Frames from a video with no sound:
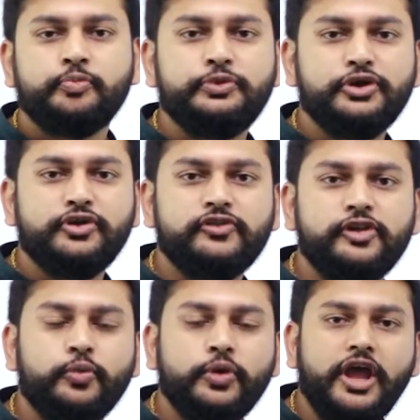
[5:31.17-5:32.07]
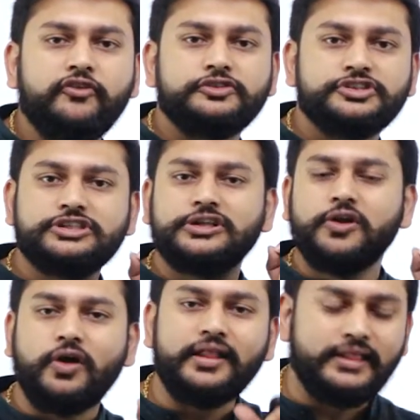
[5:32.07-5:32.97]
beautiful if you just
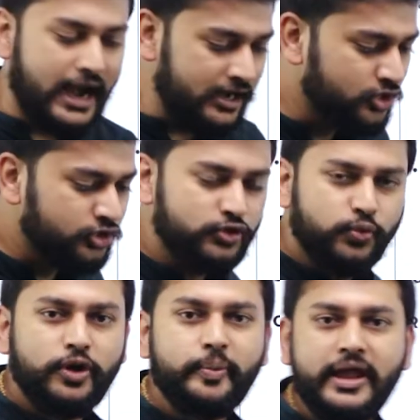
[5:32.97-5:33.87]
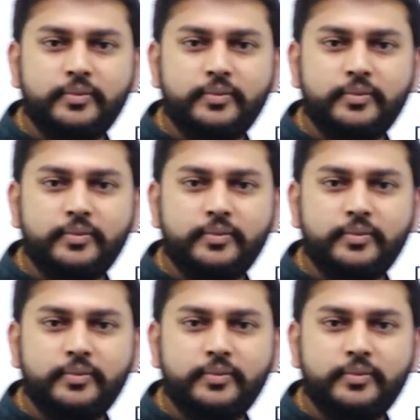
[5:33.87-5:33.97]
look at that you will be